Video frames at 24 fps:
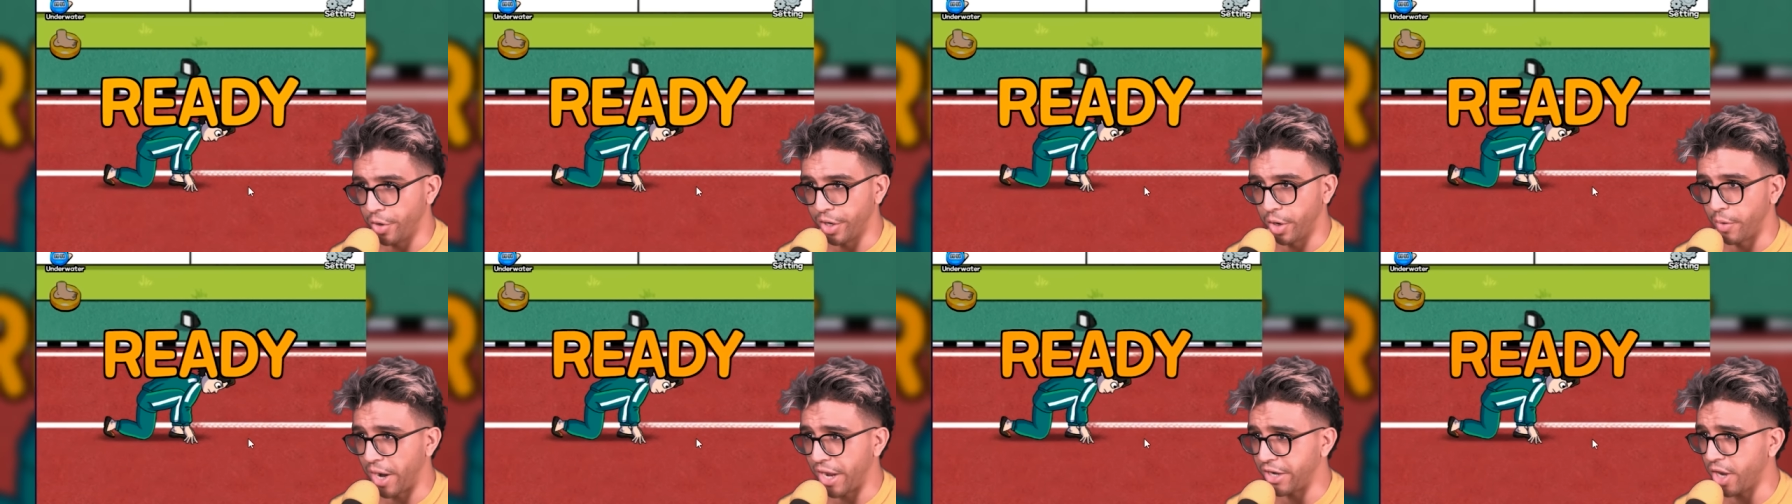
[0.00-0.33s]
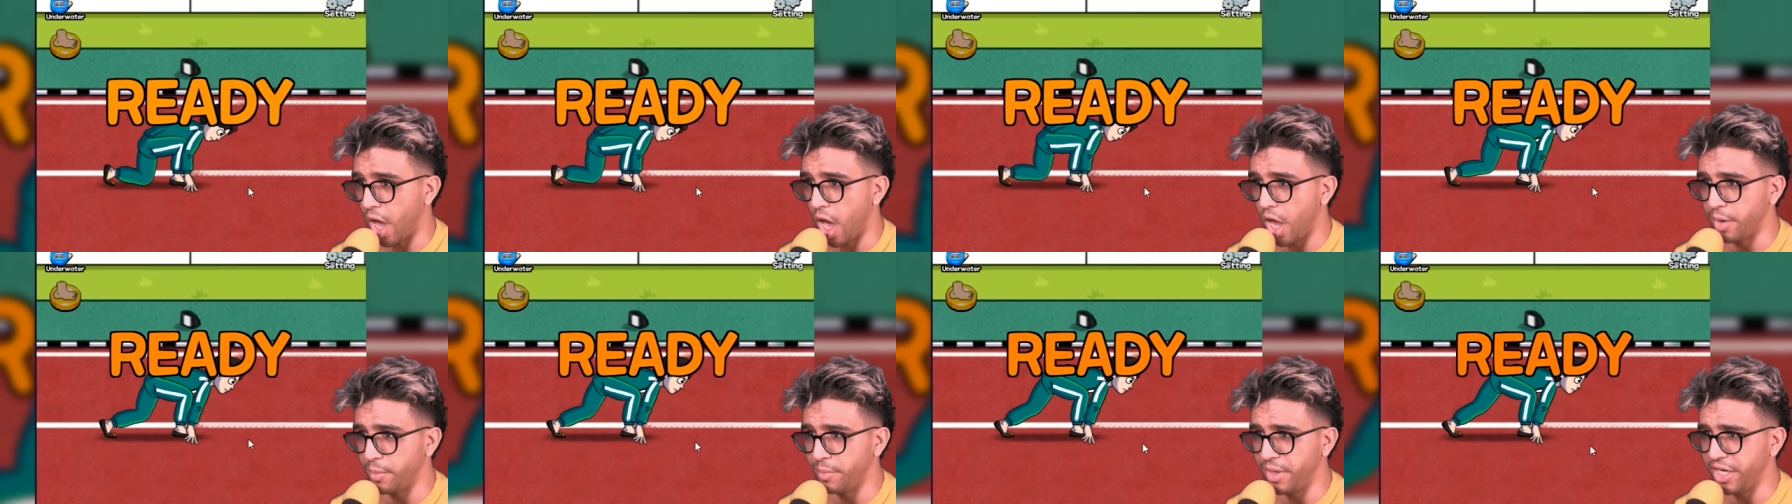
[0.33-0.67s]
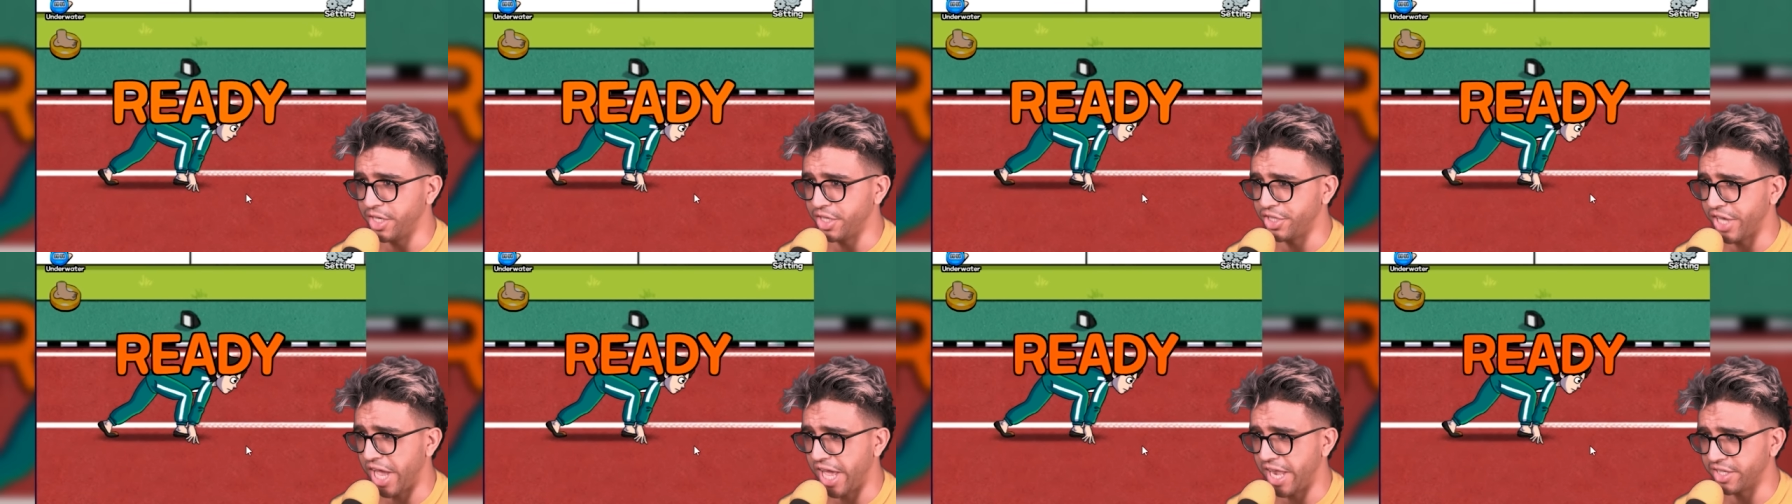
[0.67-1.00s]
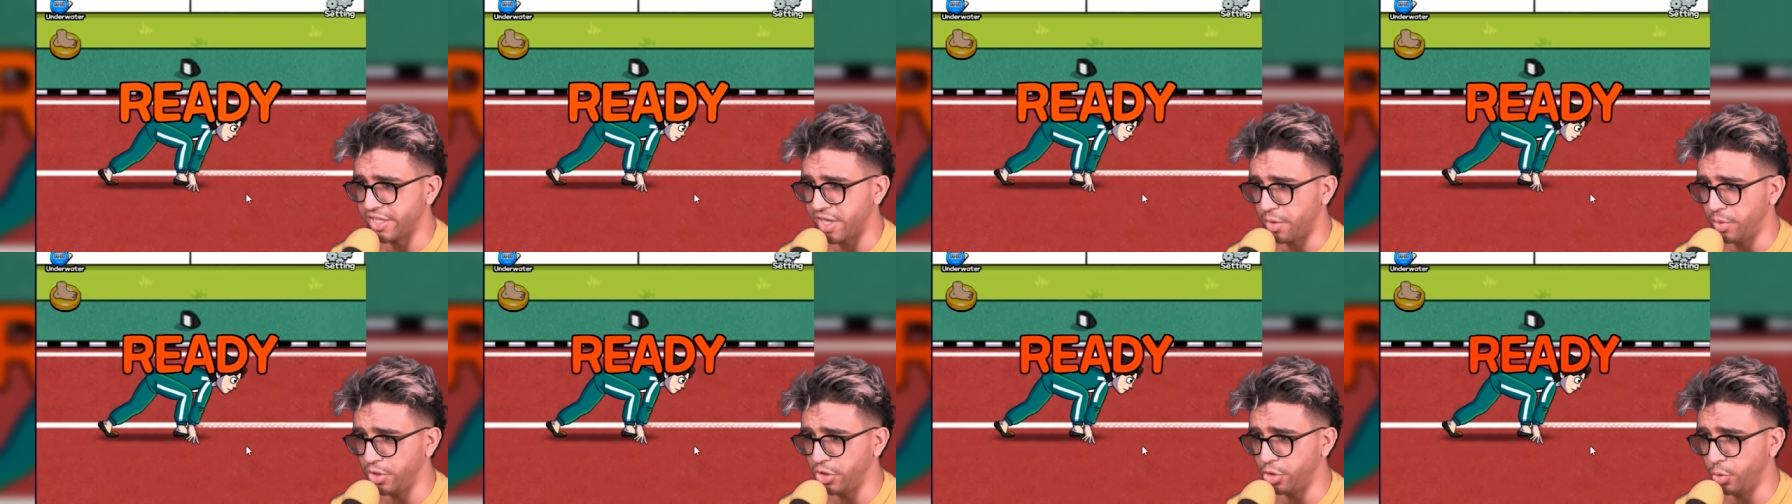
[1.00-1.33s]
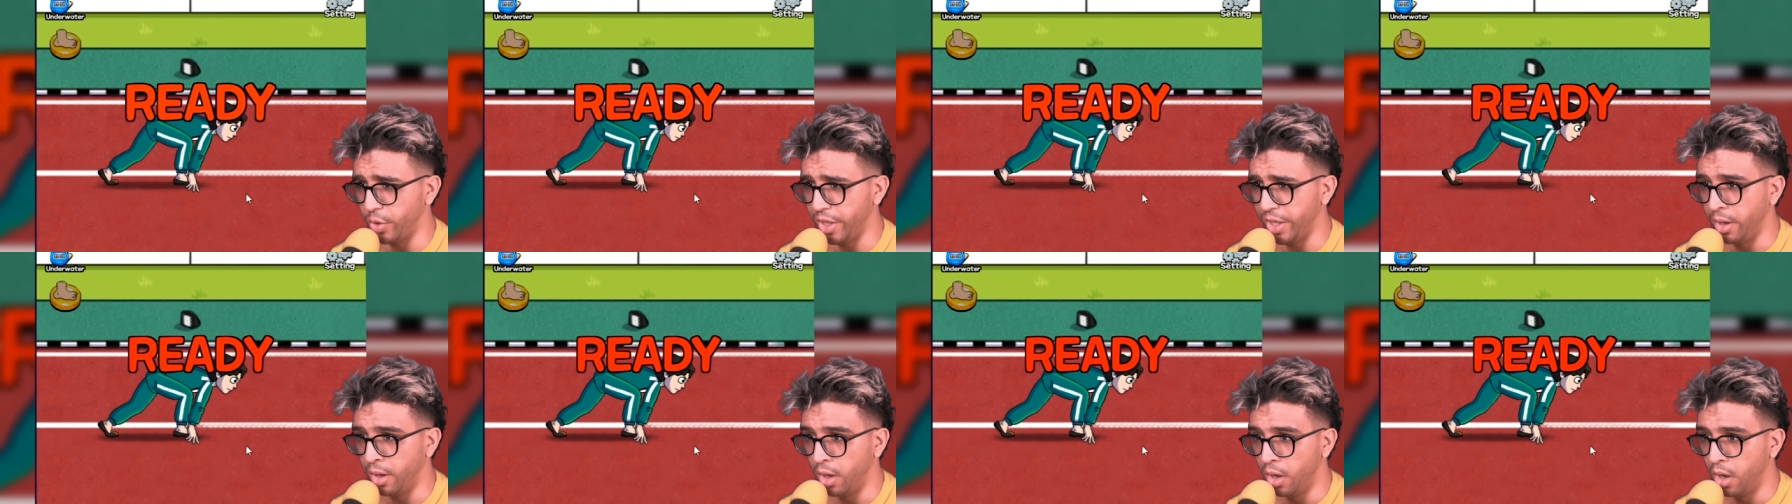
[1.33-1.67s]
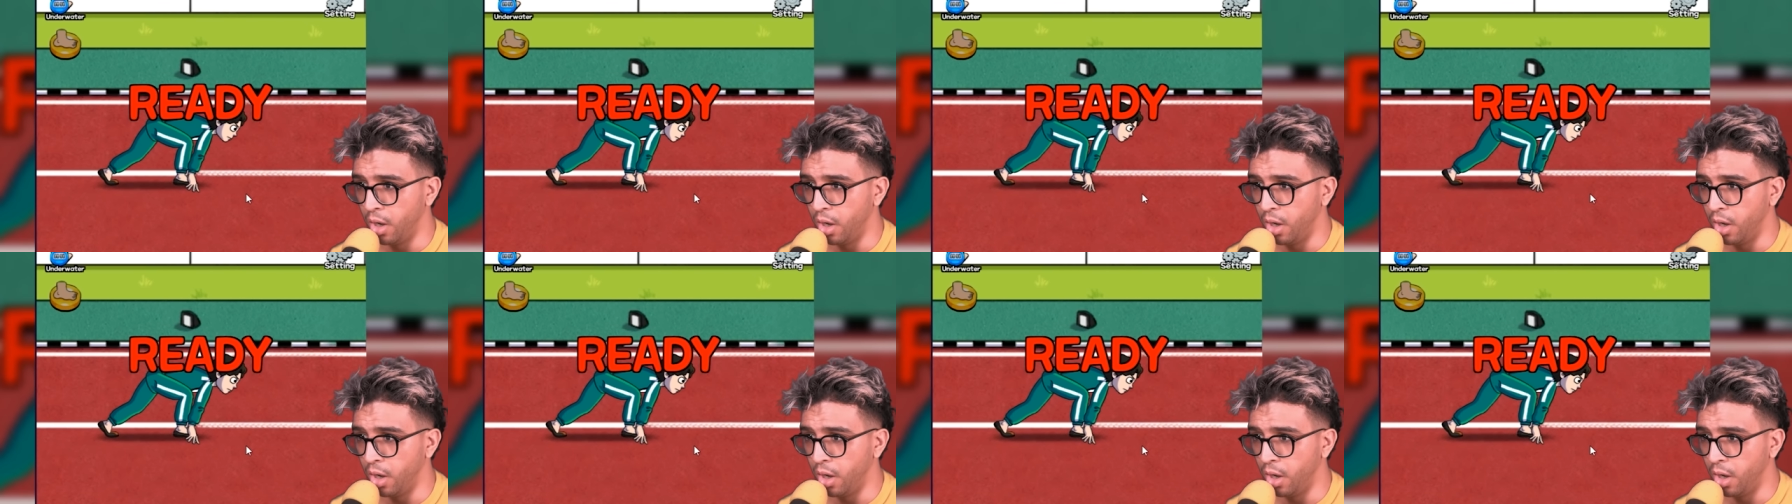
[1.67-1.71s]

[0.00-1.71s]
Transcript: All right, the 100-meter challenge. Can we do it?